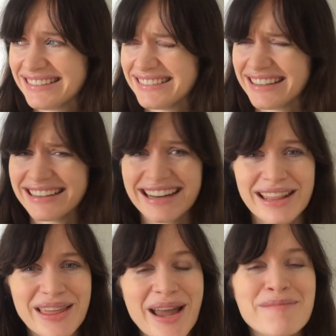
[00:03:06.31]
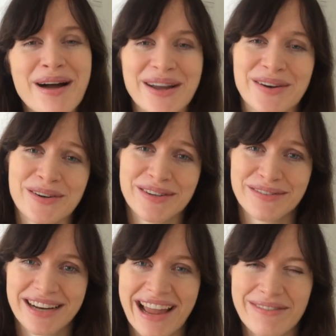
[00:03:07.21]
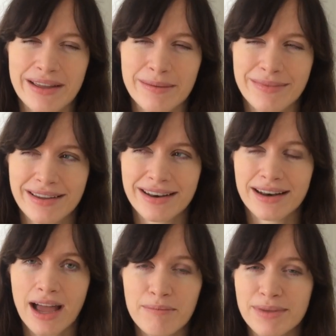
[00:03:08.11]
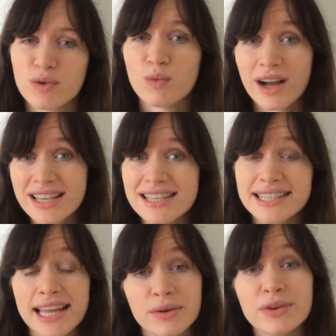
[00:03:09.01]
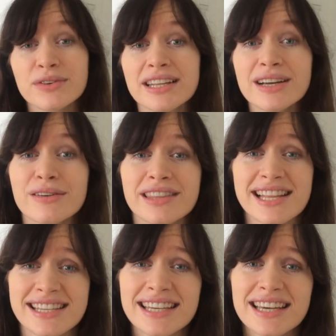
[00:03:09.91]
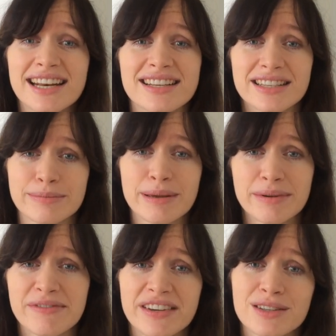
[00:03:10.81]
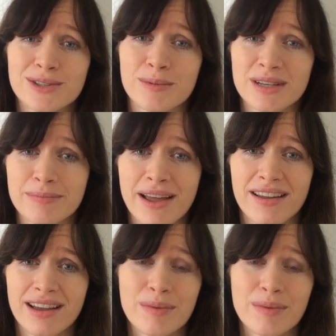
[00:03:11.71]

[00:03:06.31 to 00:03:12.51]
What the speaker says: Yeah, I think I might go to a different cafe, but I've been once and it was really authentic and it just made me feel so much better.